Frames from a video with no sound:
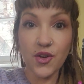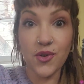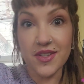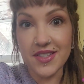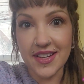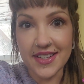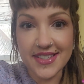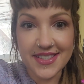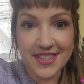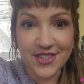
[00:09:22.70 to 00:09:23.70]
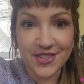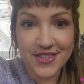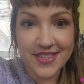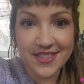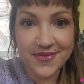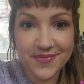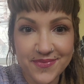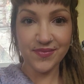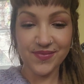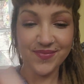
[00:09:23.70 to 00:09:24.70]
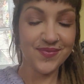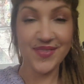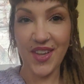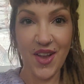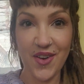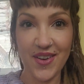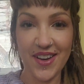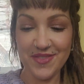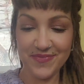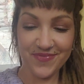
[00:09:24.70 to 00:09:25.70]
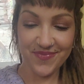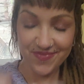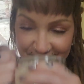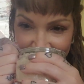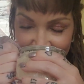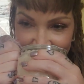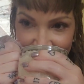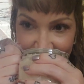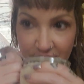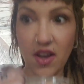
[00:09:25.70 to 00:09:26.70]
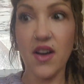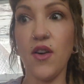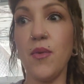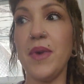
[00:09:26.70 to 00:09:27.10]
course I need scissors. Okay. Oh